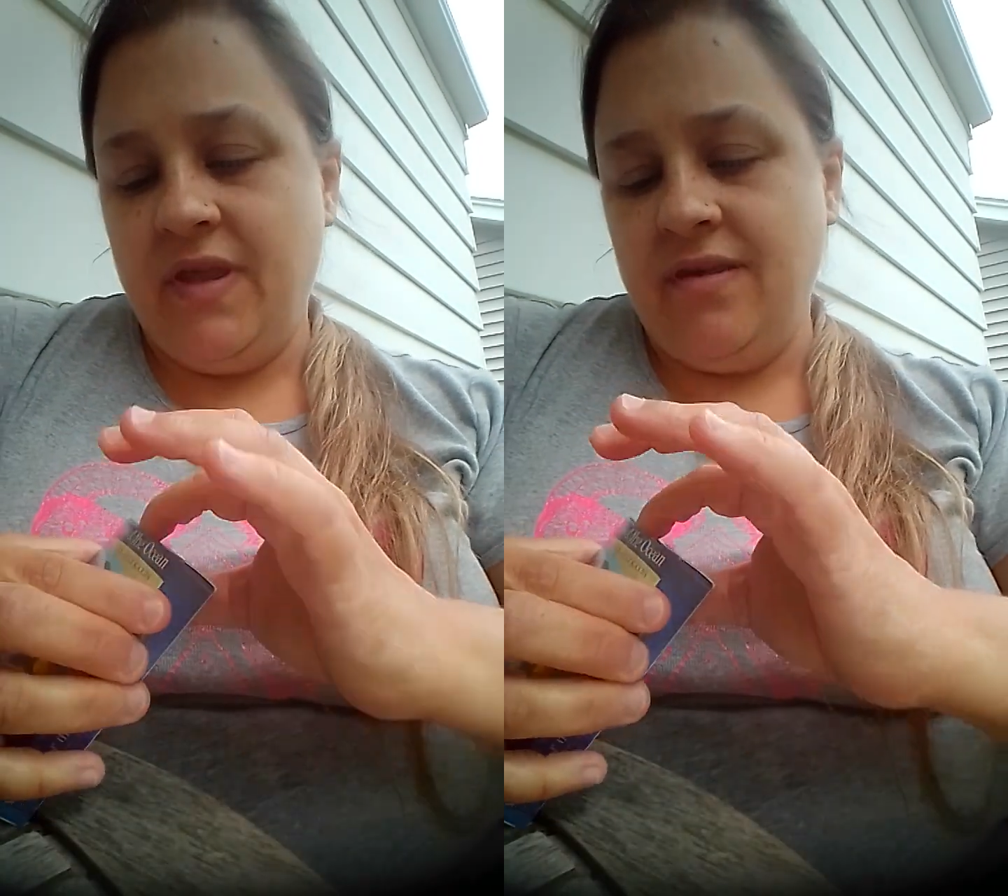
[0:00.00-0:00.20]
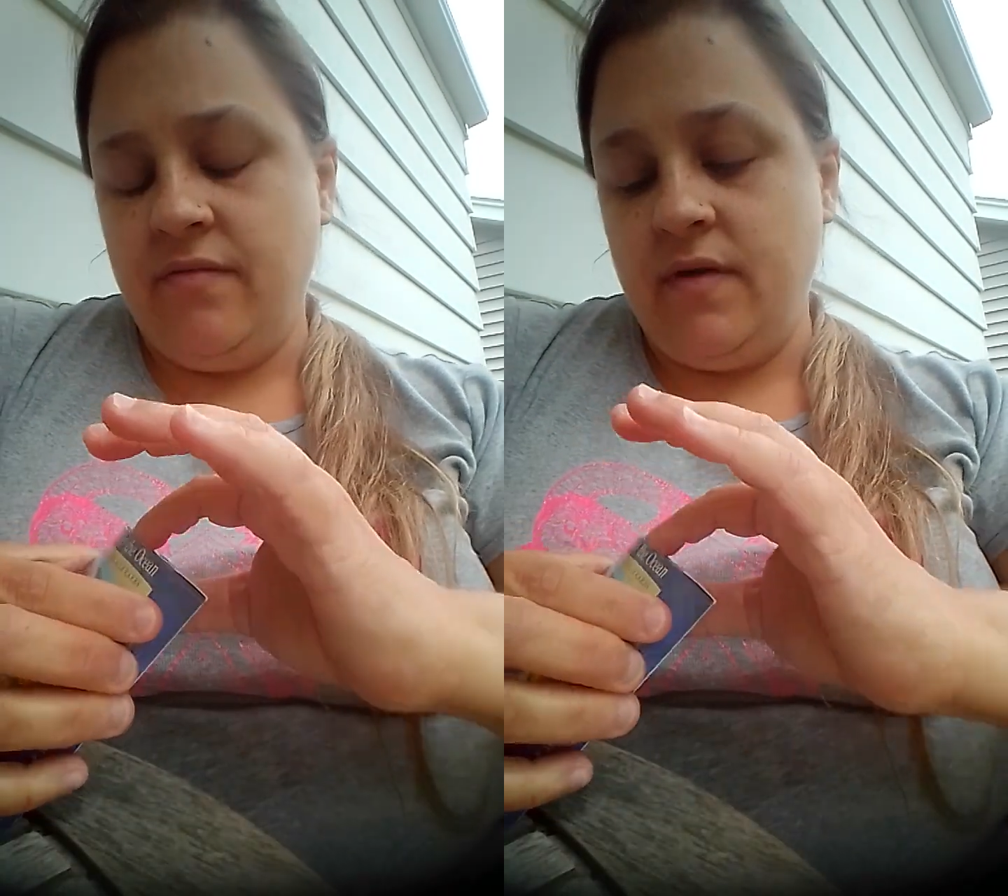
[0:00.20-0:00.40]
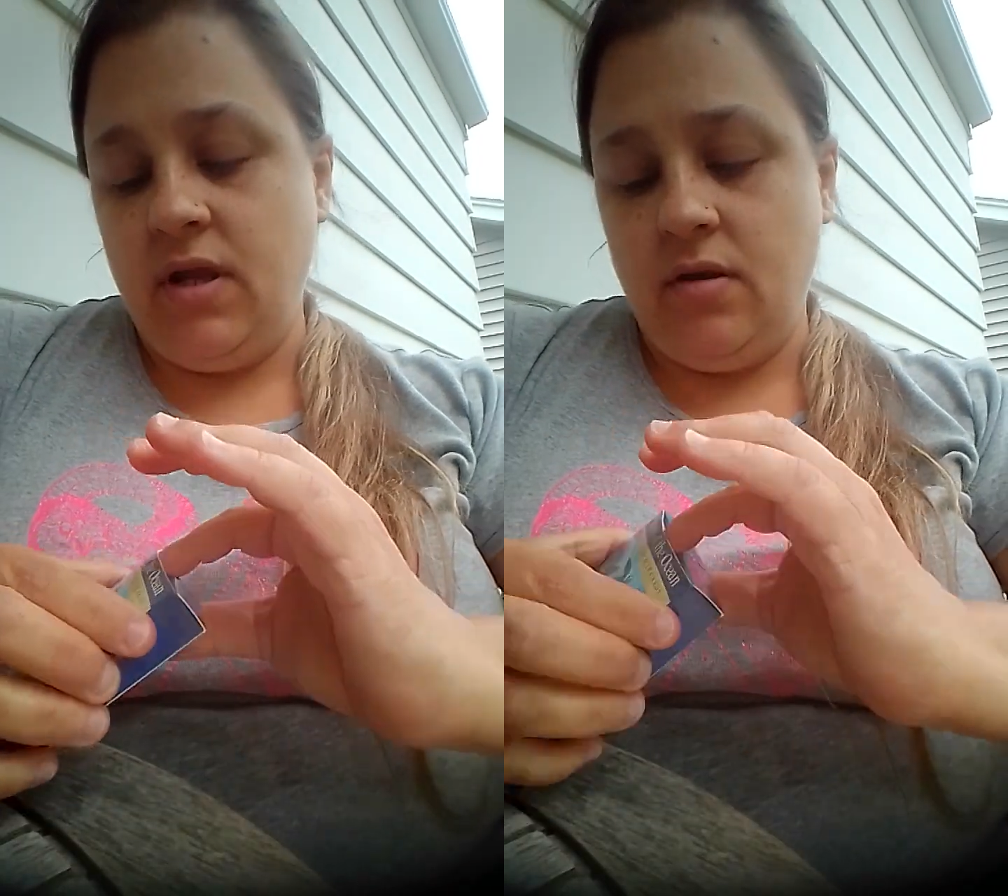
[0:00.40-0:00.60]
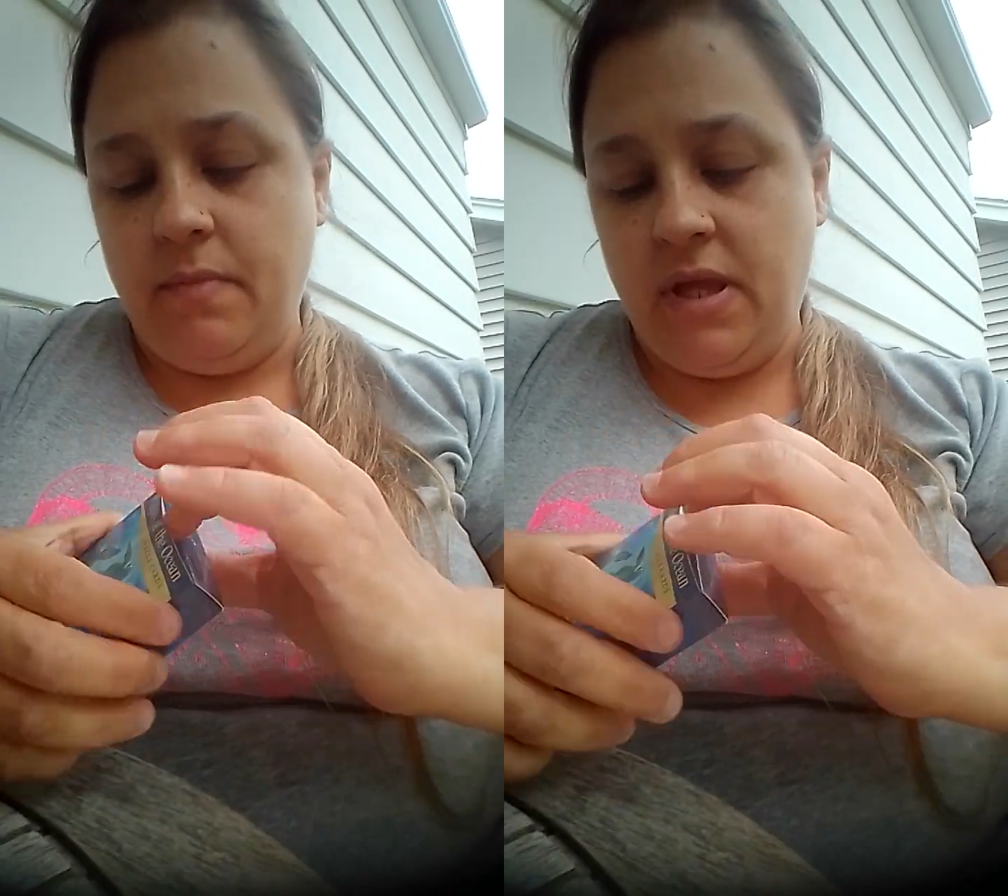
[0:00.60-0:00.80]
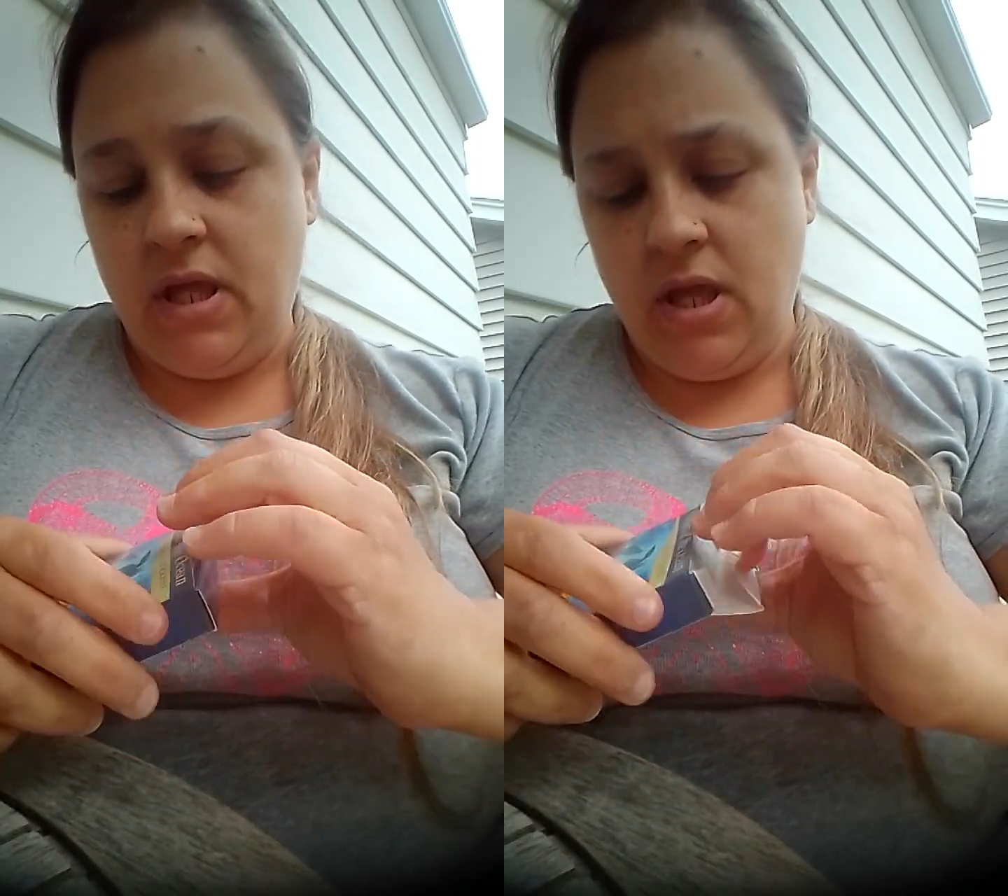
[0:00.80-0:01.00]
if need
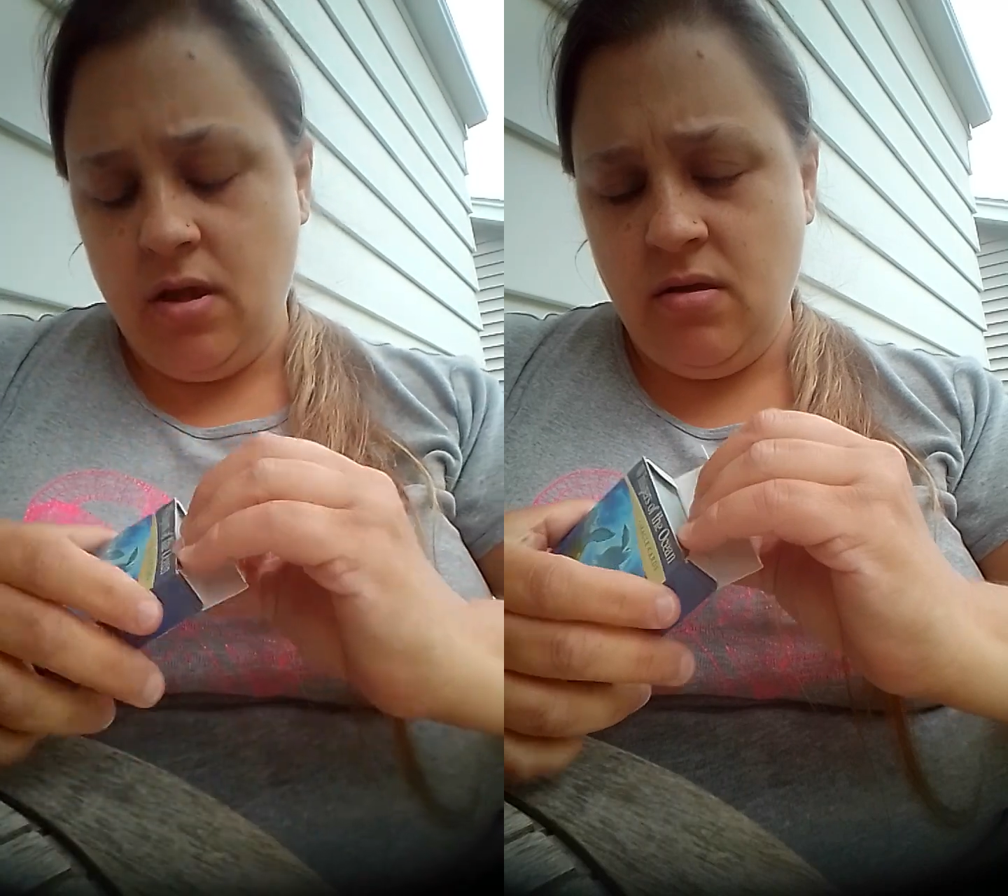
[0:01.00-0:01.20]
be.